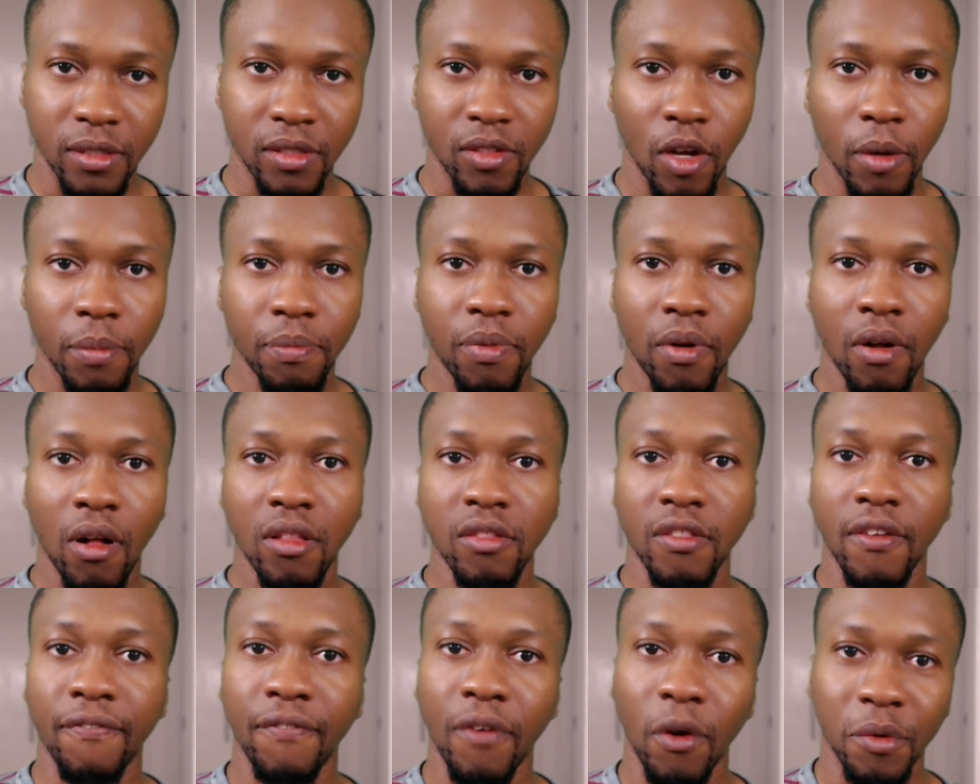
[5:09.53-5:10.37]
up,
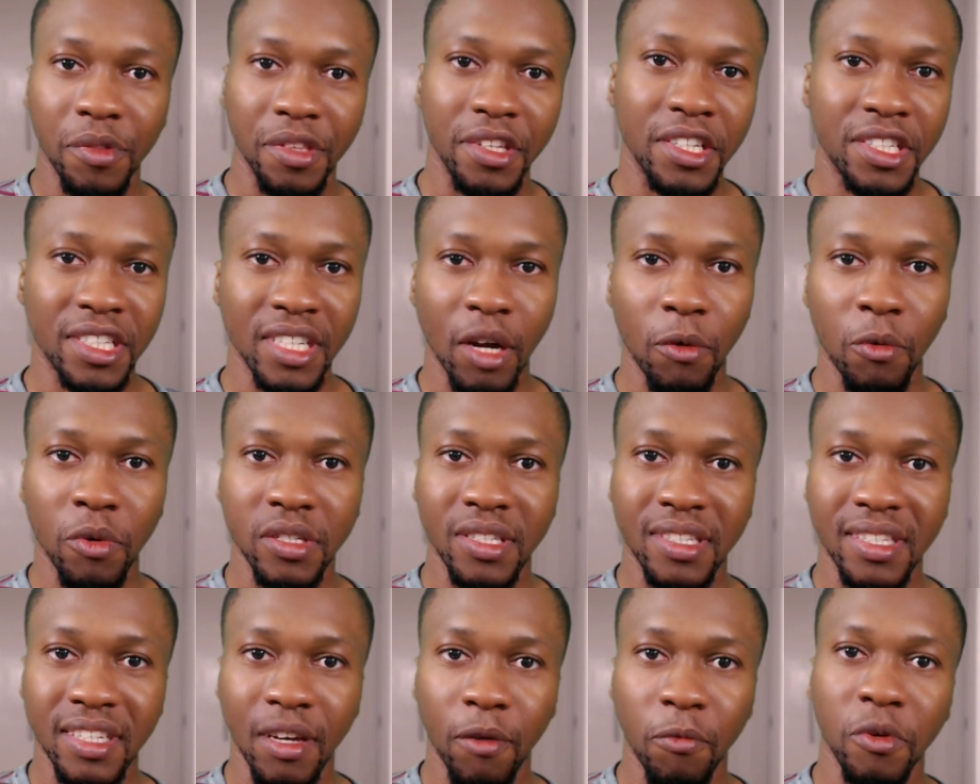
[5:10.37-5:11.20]
the foundation that was
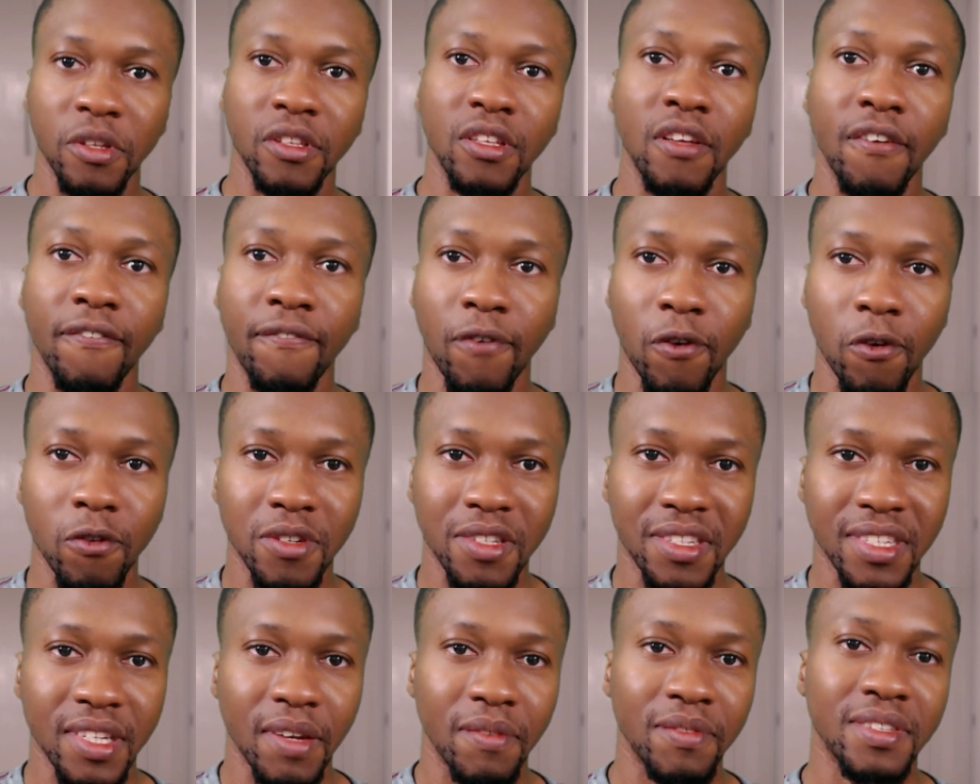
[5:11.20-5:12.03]
set with the
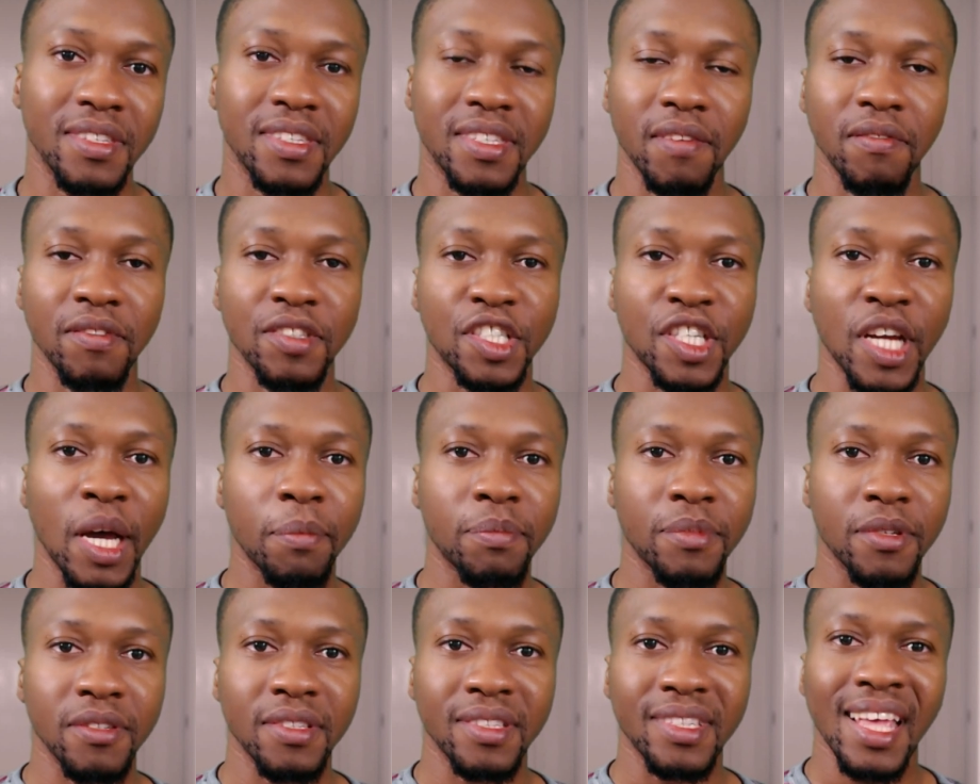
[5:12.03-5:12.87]
first 77
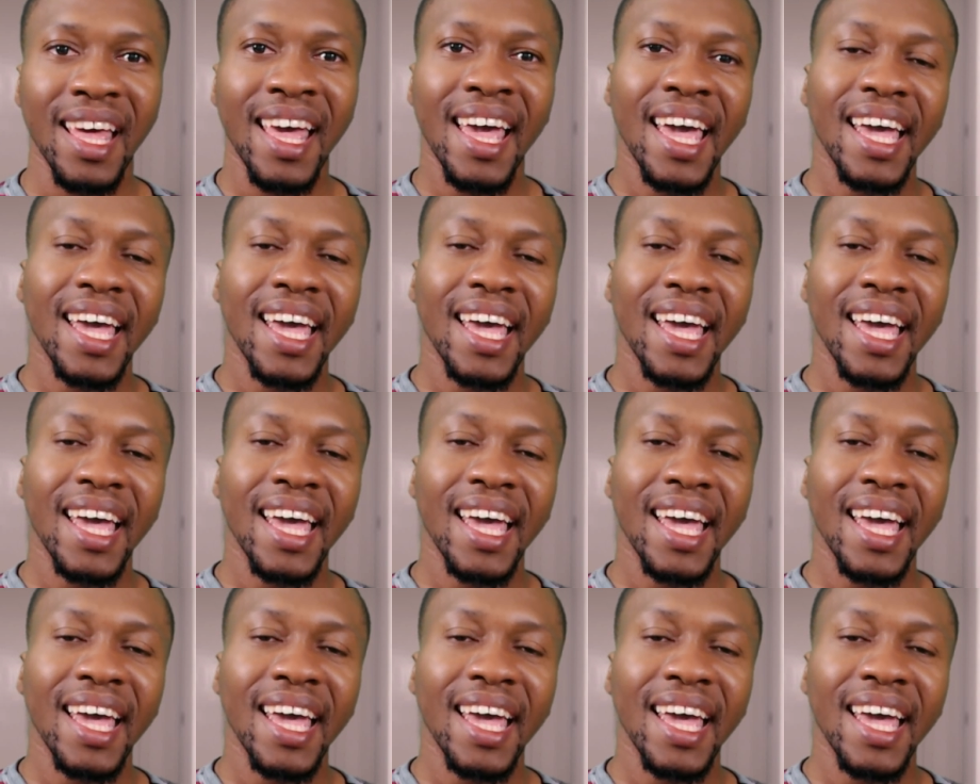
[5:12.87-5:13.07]
chapters.